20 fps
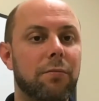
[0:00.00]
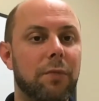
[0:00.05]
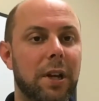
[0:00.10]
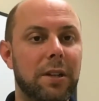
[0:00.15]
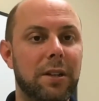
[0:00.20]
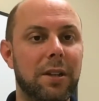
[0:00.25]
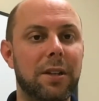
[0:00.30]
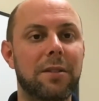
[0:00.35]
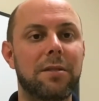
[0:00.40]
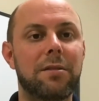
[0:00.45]

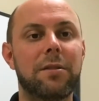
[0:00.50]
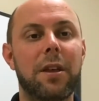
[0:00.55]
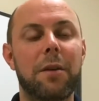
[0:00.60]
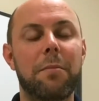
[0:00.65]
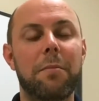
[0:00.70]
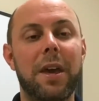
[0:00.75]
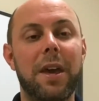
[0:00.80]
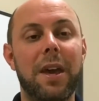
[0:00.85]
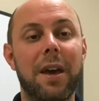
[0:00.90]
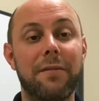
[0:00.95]
redness,
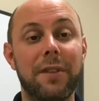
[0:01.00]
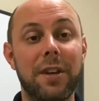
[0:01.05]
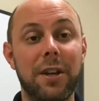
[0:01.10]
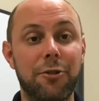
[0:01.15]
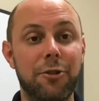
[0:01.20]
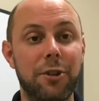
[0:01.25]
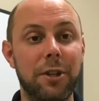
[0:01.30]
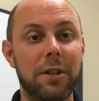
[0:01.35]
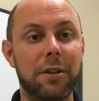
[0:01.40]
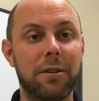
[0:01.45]
they may have
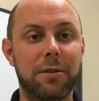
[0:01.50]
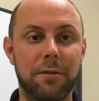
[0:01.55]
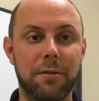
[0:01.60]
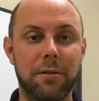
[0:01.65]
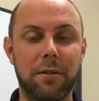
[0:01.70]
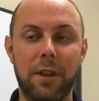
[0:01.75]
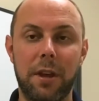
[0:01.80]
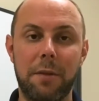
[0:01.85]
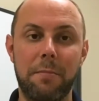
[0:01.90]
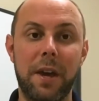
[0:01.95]

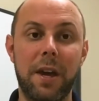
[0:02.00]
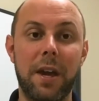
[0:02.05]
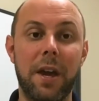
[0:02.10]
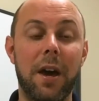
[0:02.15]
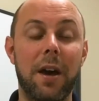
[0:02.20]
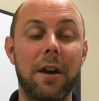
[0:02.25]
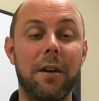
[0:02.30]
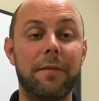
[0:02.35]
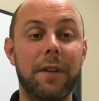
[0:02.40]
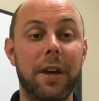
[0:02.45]
itchiness, they may
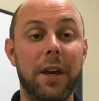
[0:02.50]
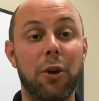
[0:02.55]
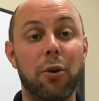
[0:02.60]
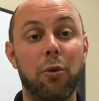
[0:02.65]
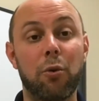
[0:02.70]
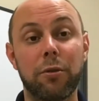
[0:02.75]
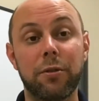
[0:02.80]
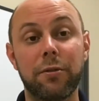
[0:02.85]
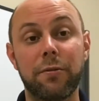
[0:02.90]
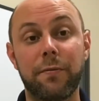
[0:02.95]
have a
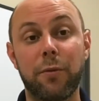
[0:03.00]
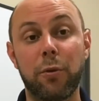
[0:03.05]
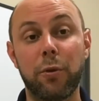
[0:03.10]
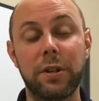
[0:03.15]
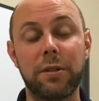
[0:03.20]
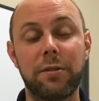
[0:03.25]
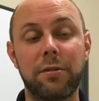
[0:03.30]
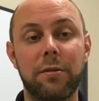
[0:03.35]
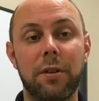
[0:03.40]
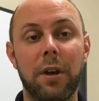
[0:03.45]
hoarse
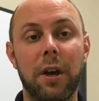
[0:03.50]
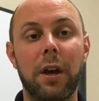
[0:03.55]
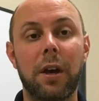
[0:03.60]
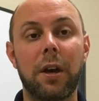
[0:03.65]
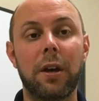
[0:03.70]
voice,